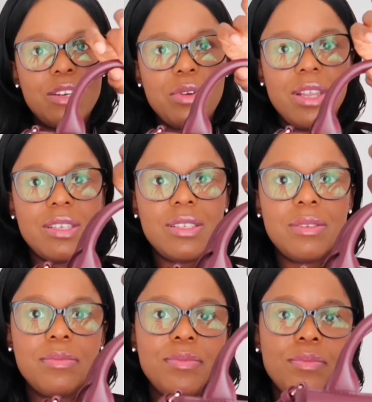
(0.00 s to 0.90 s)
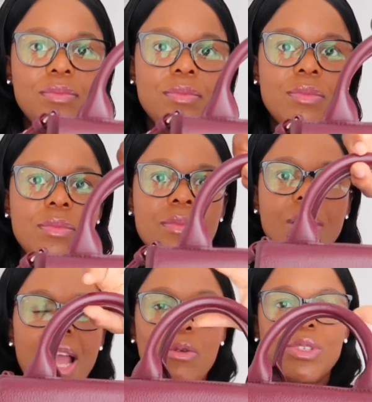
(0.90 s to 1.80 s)
Look at this.
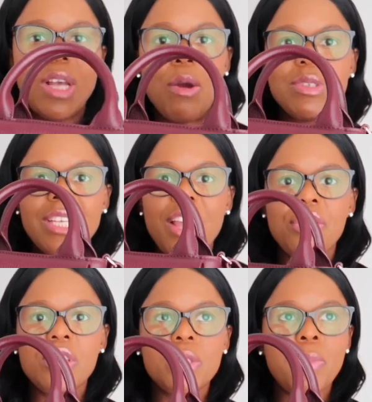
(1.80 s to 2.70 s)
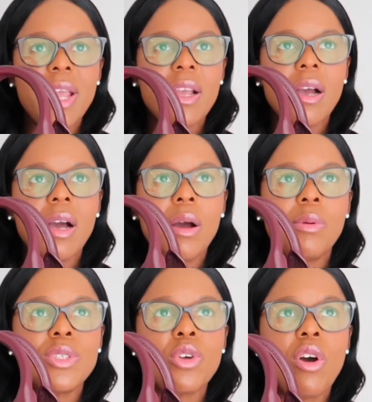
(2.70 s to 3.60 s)
I was carrying this bag. I
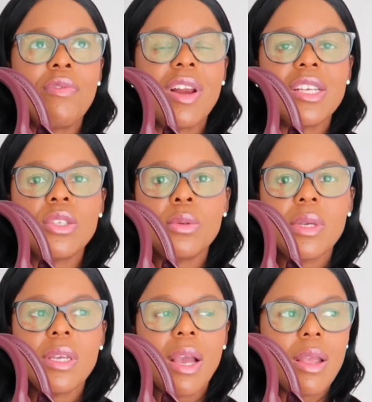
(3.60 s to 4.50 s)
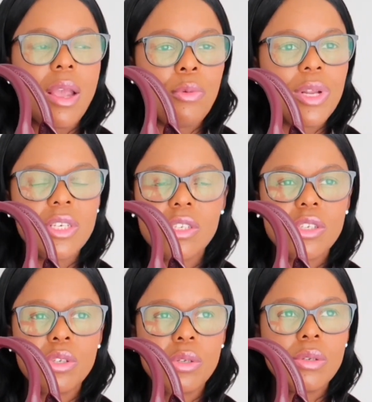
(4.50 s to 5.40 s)
was off last week. I went
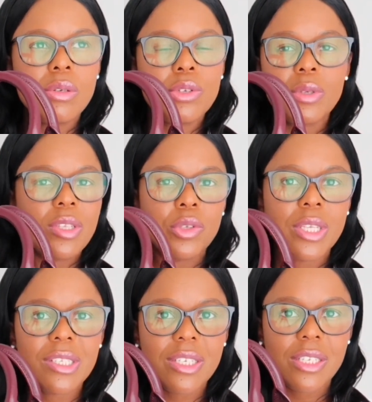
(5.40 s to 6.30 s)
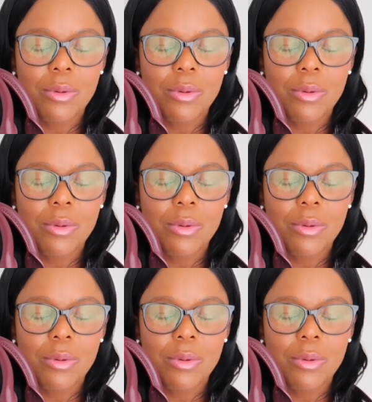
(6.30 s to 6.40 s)
to the city.